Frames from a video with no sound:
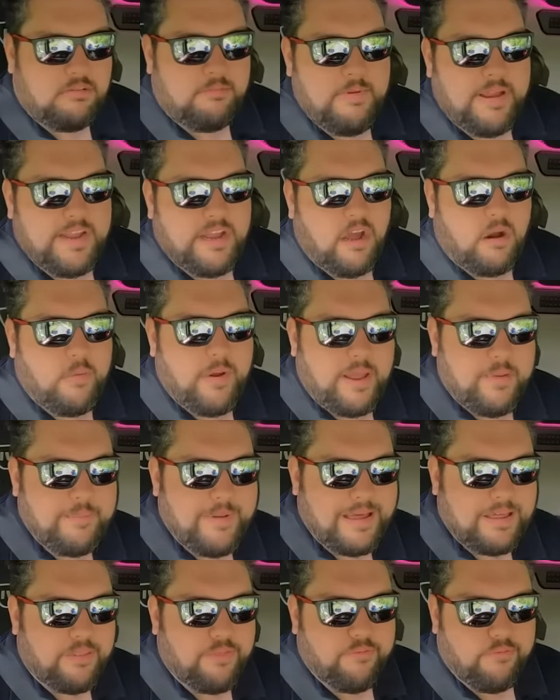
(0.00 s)
make our way
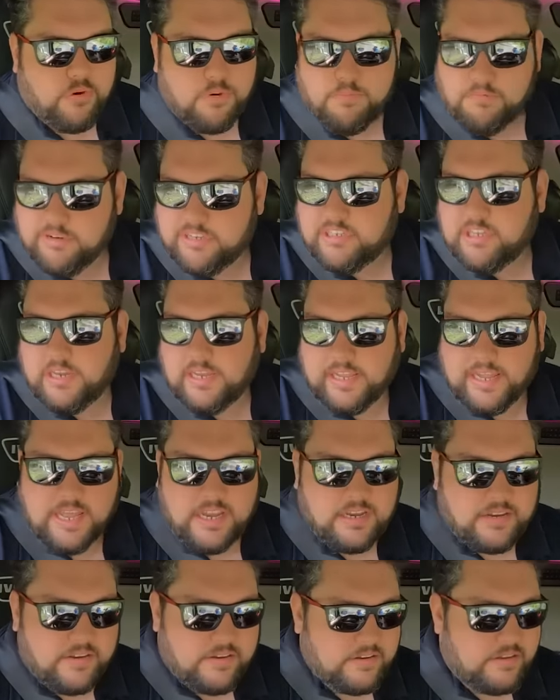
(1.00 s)
back through Bristol
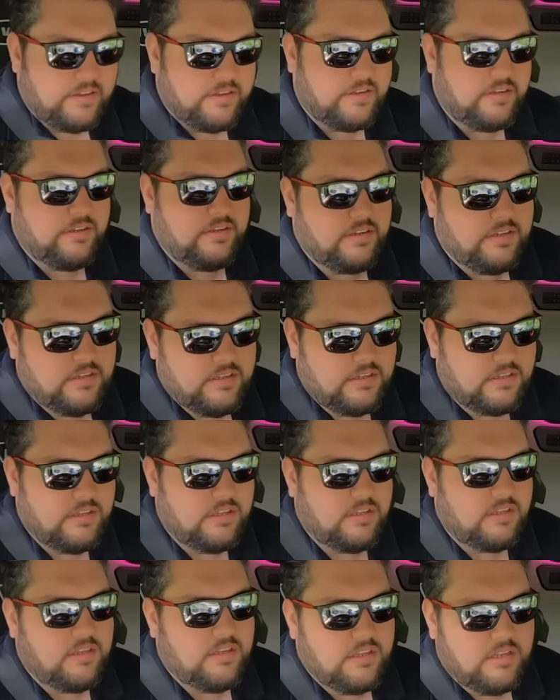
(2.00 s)
again
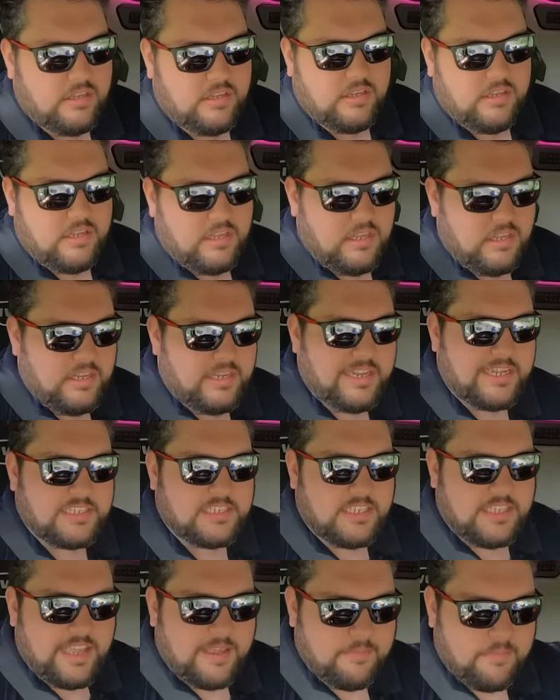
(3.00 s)
and get
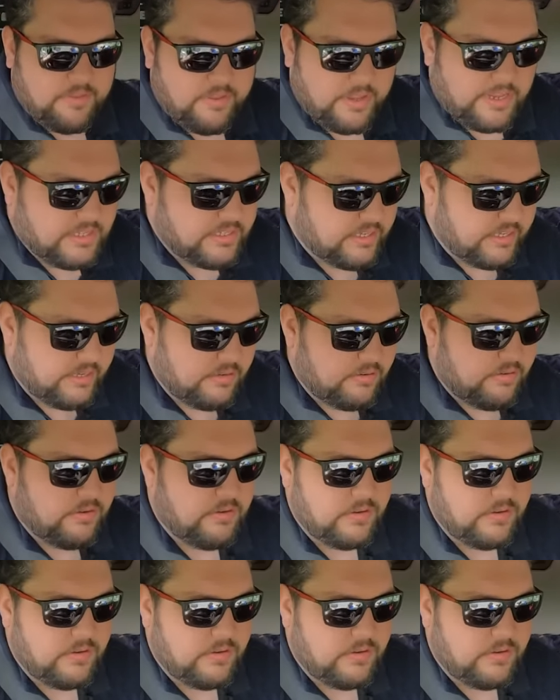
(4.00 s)
to the M32.